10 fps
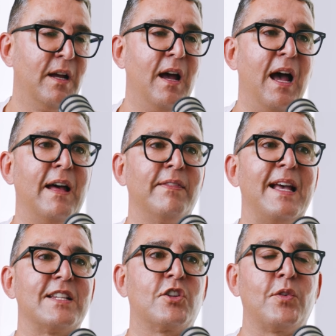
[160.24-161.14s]
And
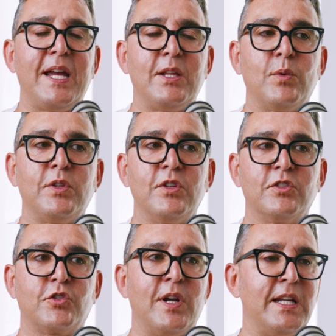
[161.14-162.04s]
that's great when you're
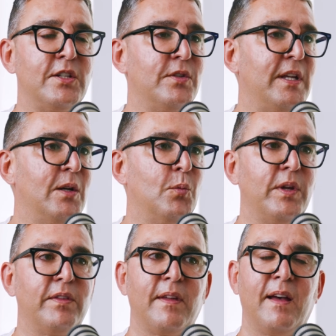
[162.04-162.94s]
trying to deal
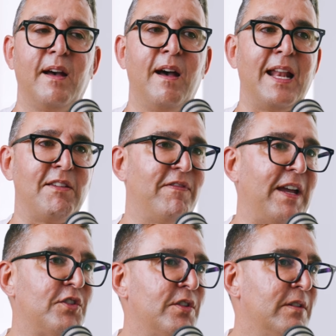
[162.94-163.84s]
with an
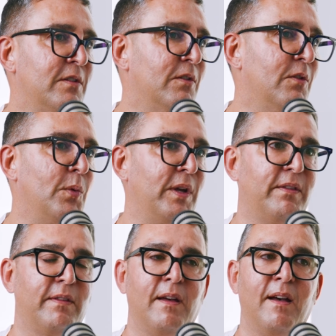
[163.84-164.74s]
infection or
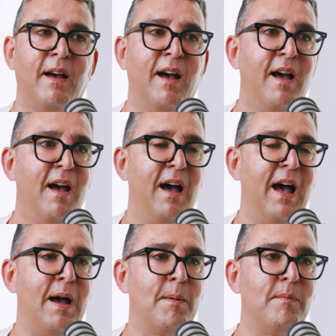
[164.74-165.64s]
with a
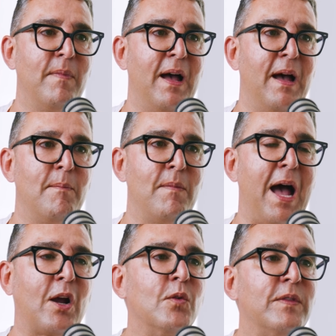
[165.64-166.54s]

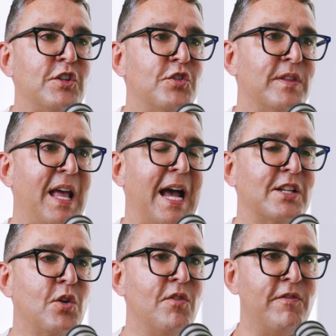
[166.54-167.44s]
condition that has
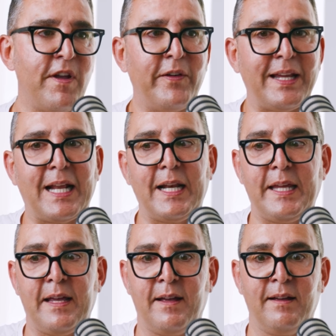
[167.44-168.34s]
got very
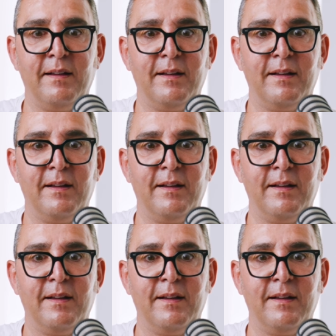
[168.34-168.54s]
clear